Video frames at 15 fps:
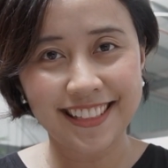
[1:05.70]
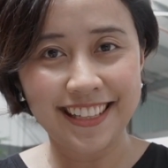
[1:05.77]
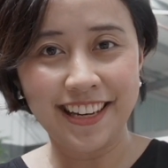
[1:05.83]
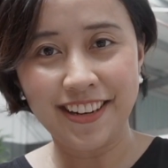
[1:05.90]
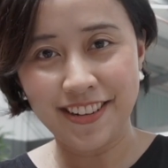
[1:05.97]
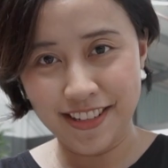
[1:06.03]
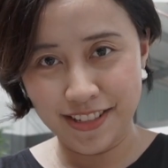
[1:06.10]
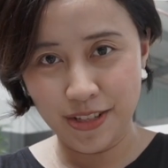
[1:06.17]

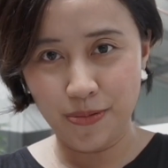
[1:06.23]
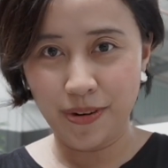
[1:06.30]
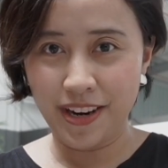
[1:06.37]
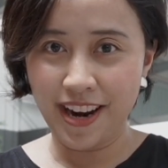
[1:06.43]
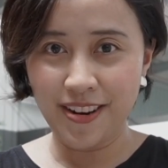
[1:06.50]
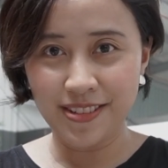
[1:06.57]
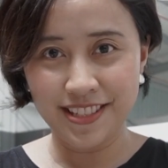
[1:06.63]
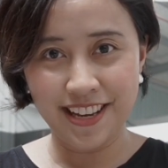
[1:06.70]
Here is the
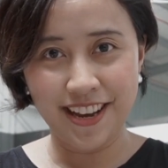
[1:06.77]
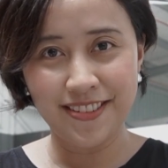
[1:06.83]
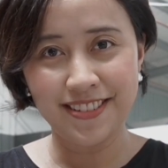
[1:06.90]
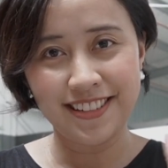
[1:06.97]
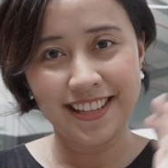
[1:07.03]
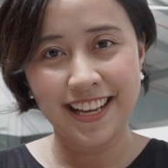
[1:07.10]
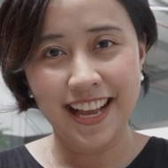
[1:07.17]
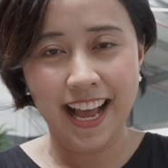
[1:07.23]
warehouse now.
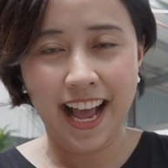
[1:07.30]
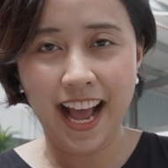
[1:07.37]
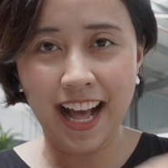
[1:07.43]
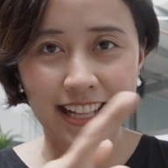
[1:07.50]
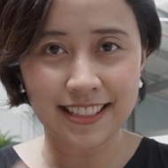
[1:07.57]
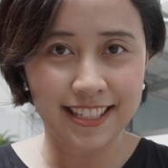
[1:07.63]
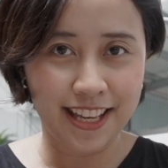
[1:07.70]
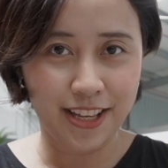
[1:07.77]

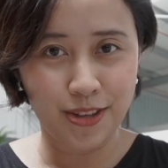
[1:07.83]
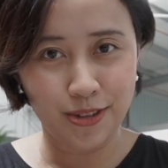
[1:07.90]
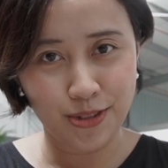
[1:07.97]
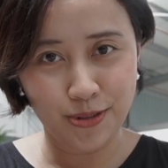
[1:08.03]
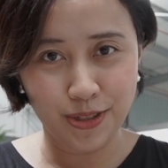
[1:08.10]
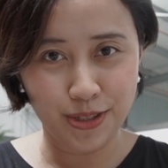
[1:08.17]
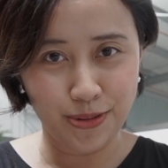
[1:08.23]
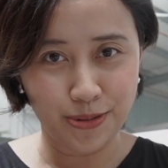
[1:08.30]
I'll take you
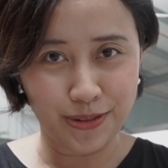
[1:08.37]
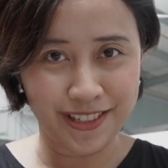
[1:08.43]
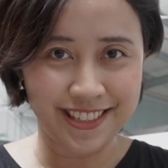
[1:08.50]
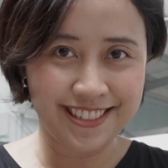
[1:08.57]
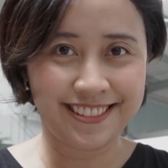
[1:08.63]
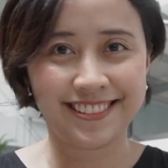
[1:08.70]
to a tour.